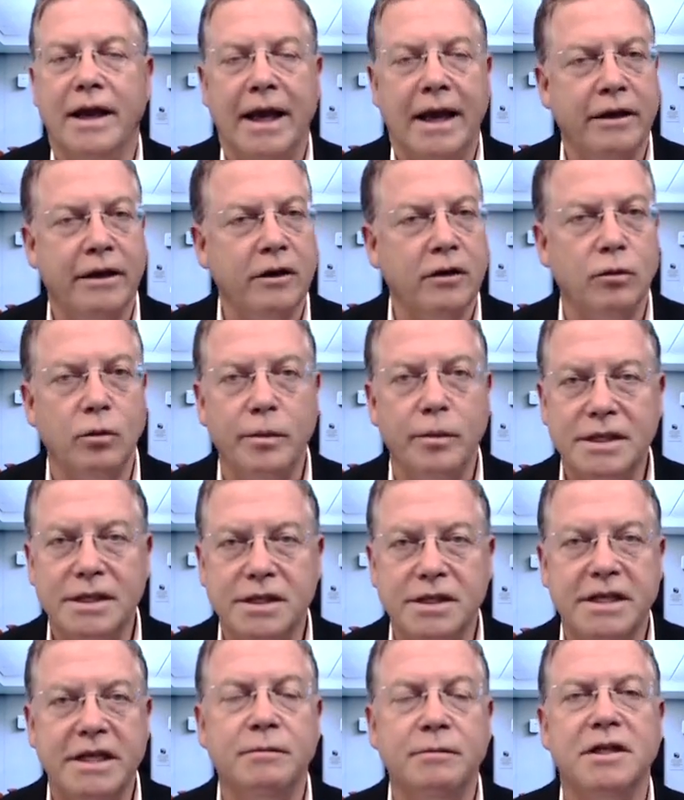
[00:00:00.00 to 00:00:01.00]
And it will be
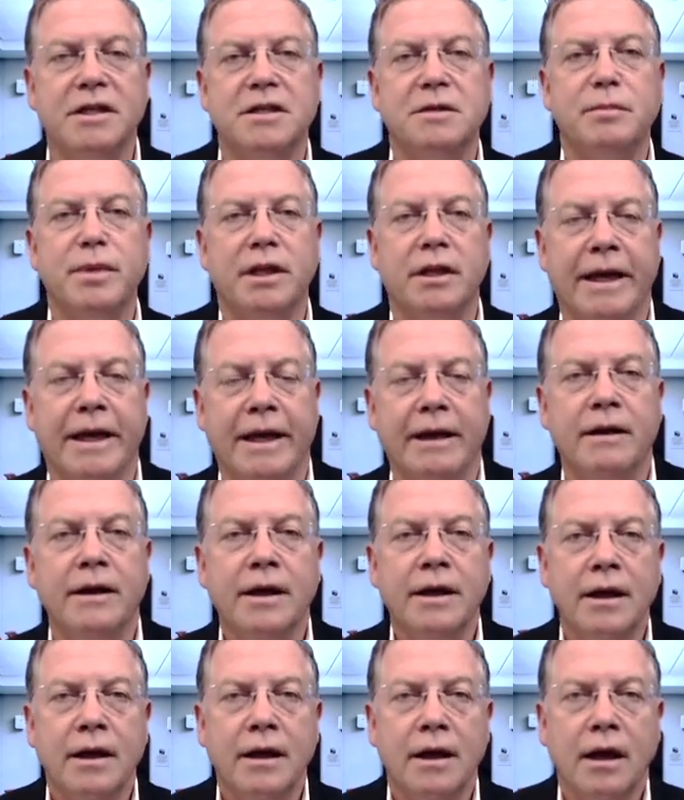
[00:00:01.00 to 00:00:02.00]
seamless billing
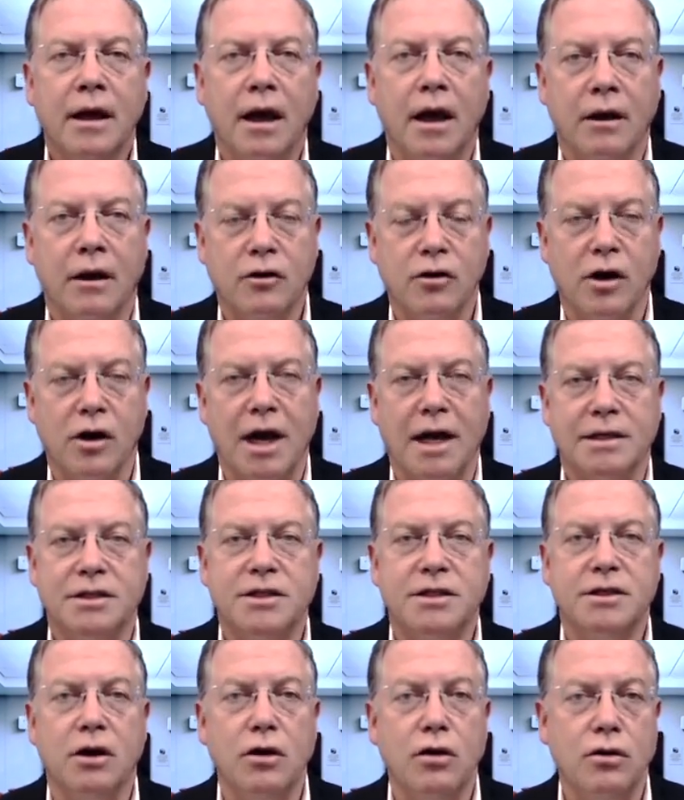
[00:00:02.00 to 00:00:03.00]
across.
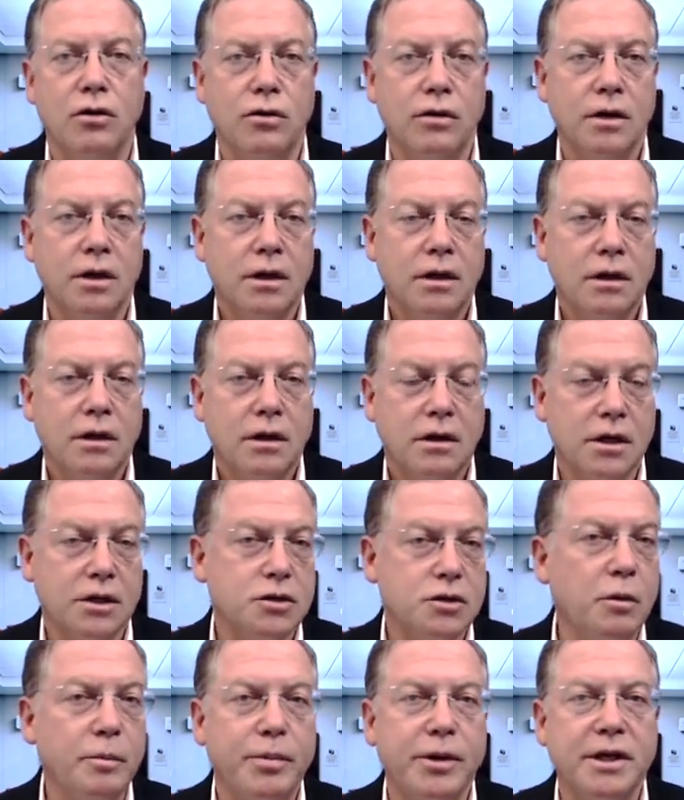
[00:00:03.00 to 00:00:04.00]
So
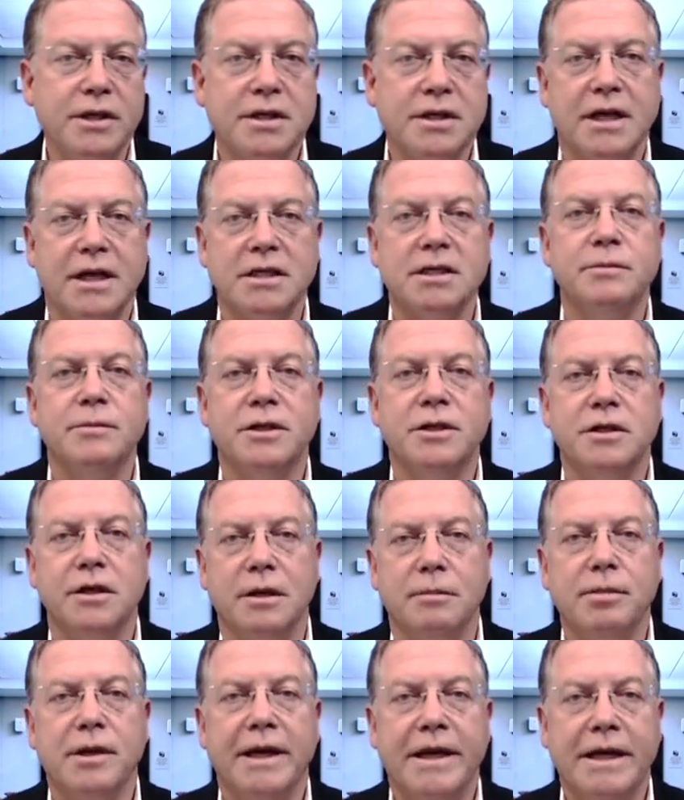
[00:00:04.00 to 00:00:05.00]
Hertz will put its customers in
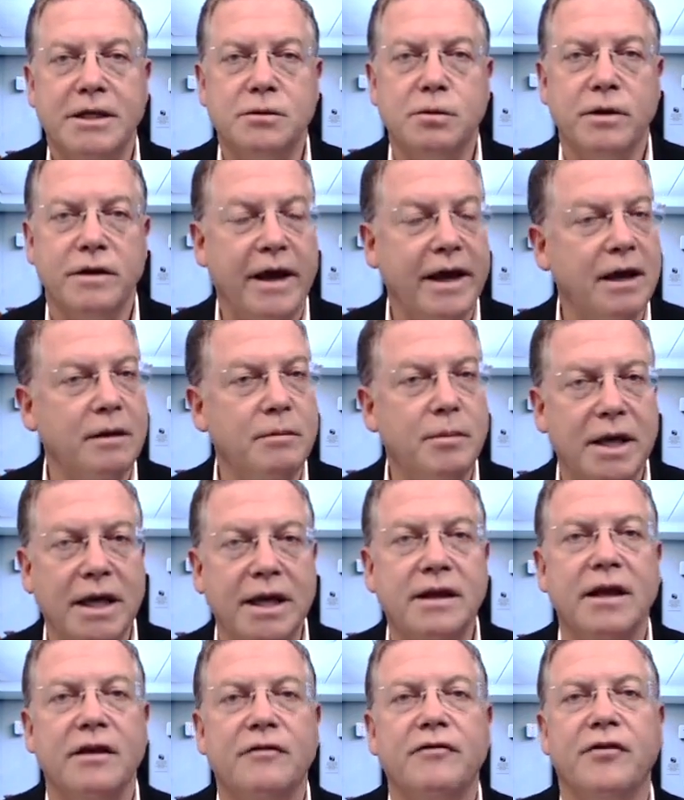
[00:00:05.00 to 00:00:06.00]
a place where they can be
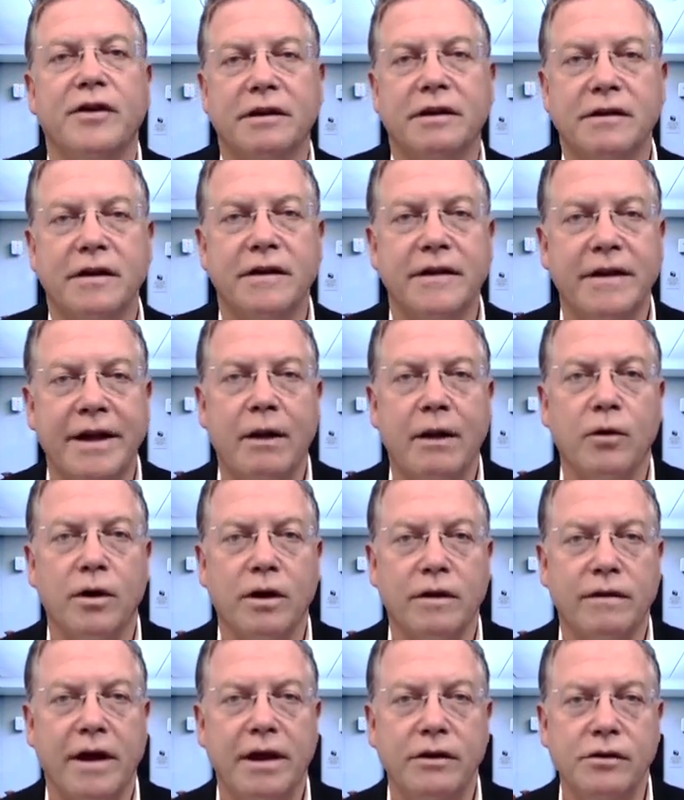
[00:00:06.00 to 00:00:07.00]
indifferent to the
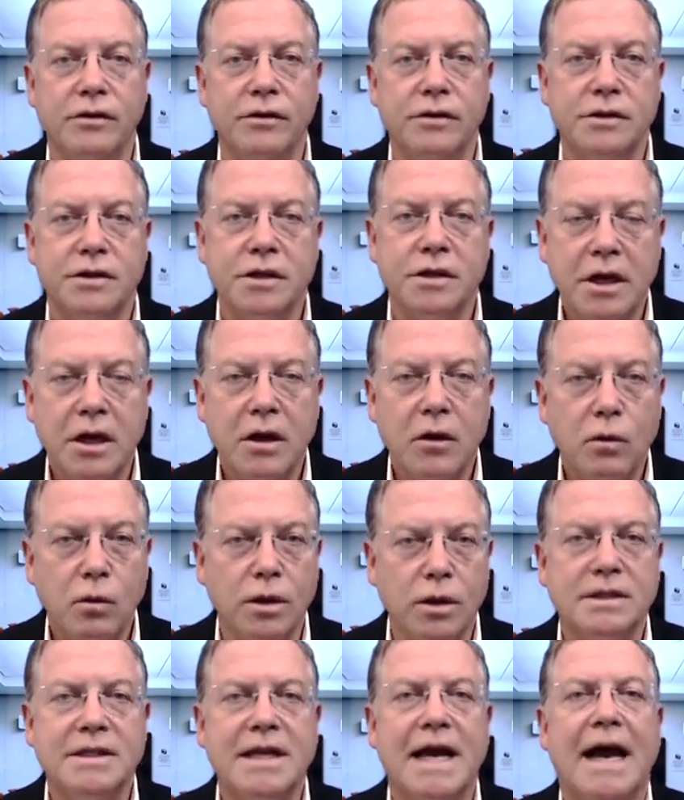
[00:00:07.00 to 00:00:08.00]
network they use.
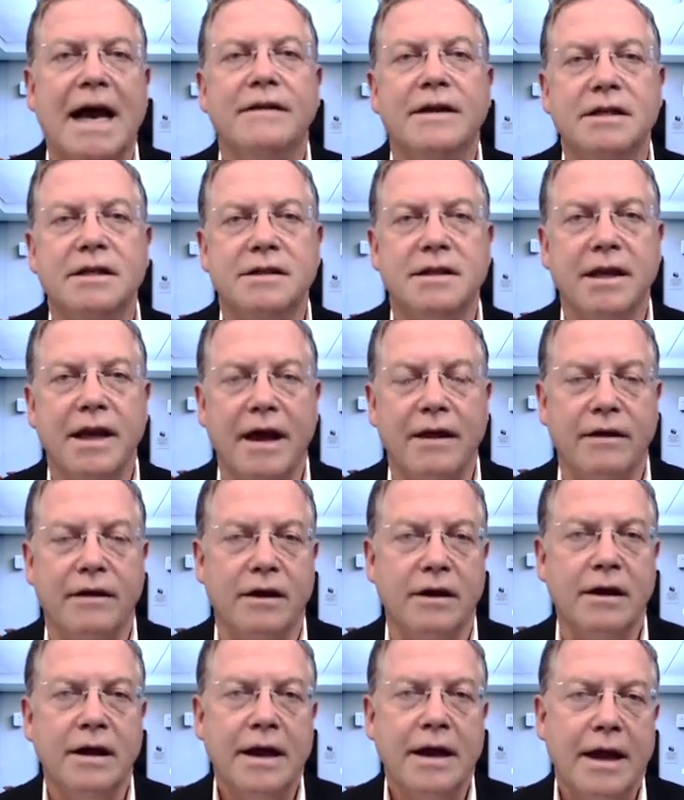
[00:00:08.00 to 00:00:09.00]
We'll tie these
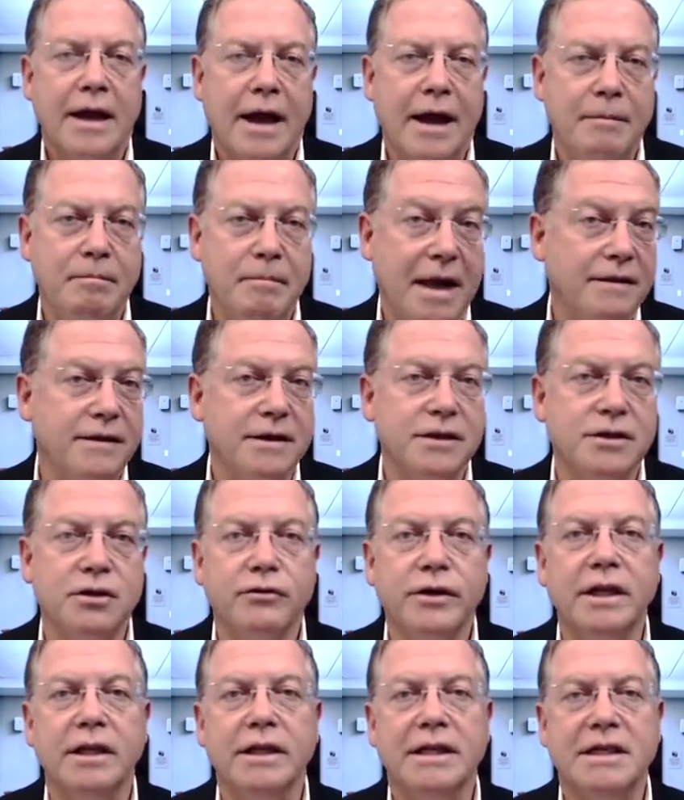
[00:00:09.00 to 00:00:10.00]
together and make this a
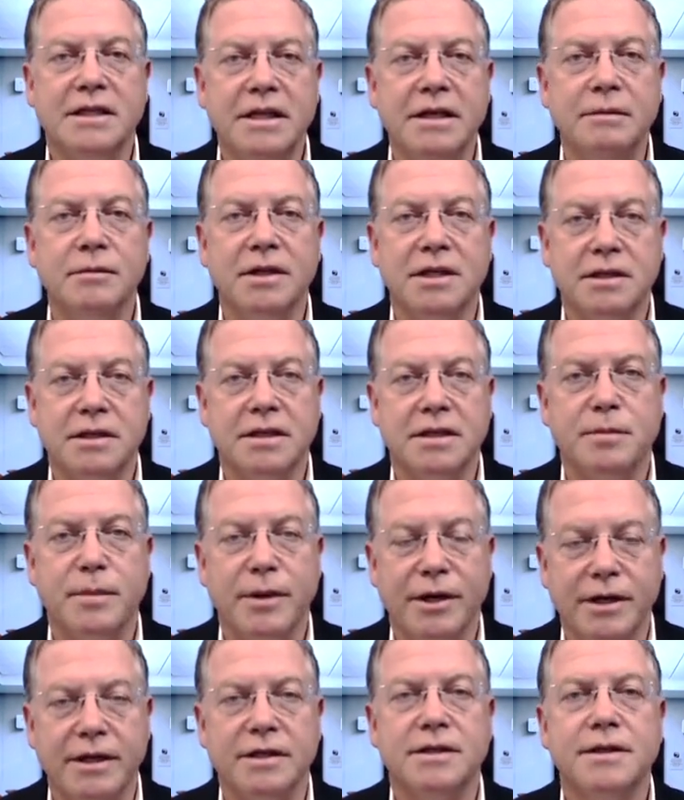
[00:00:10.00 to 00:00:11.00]
really seamless
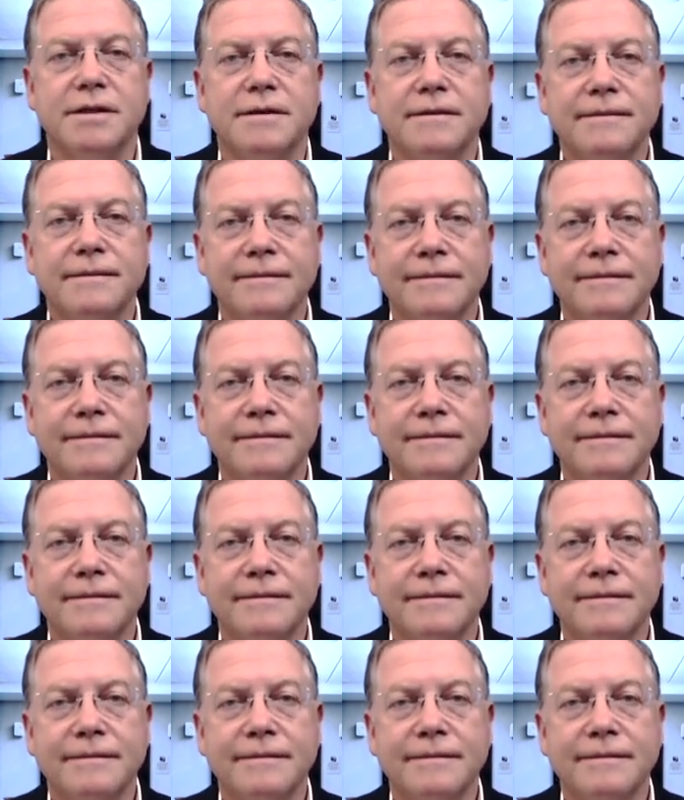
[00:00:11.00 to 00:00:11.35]
experience.